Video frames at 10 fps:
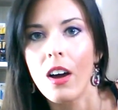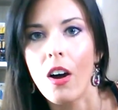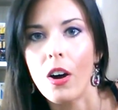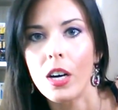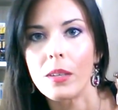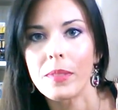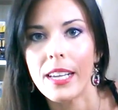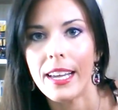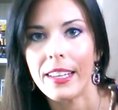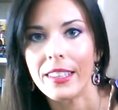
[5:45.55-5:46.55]
arms,
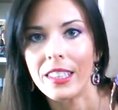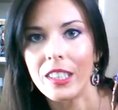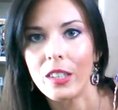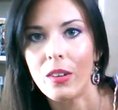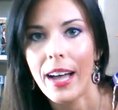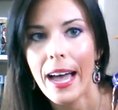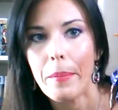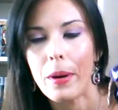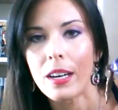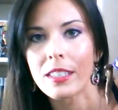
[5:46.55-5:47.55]
and the little
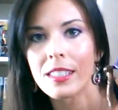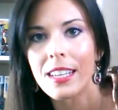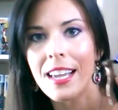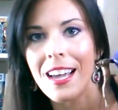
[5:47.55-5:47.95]
hat box